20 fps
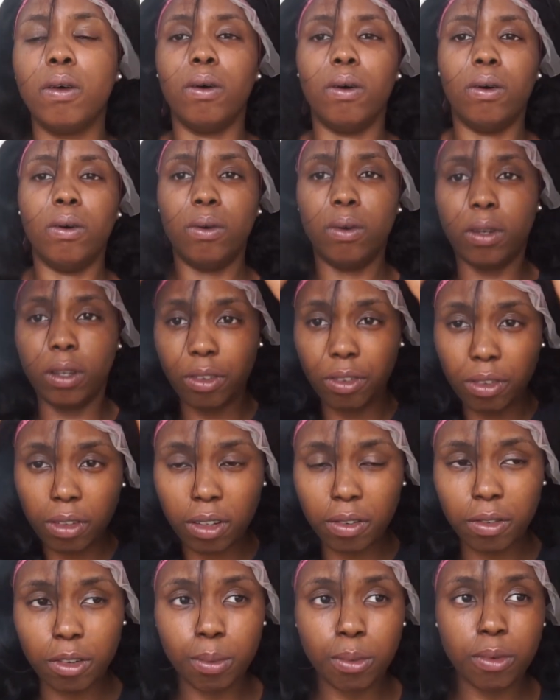Oh, I should
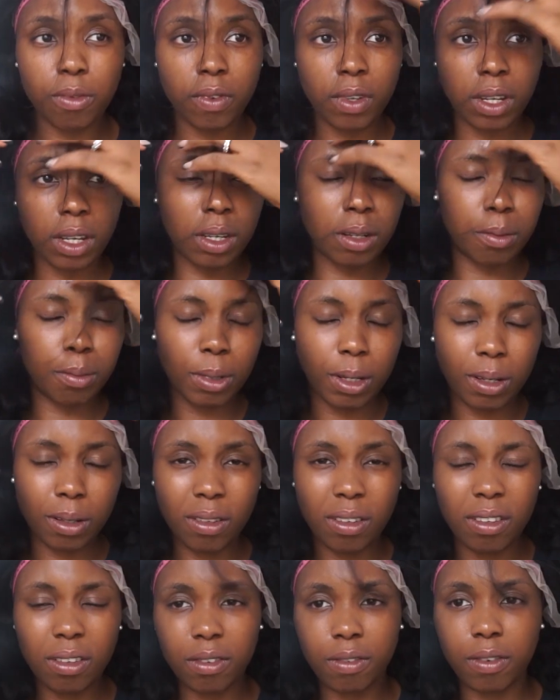have removed the headband.
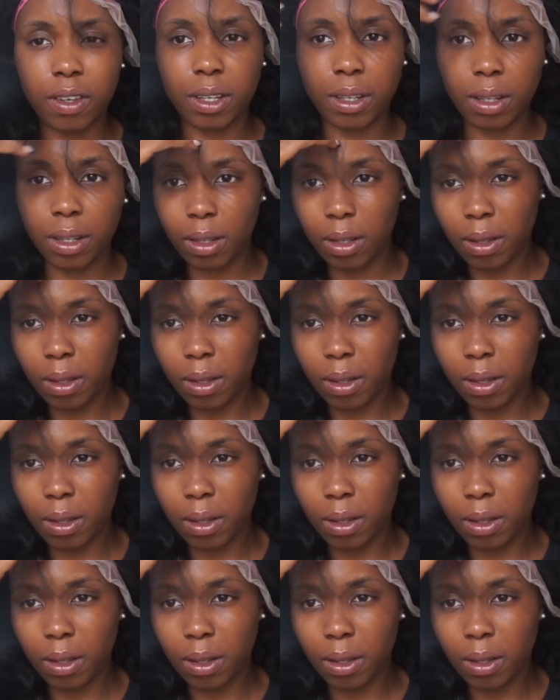It's fine.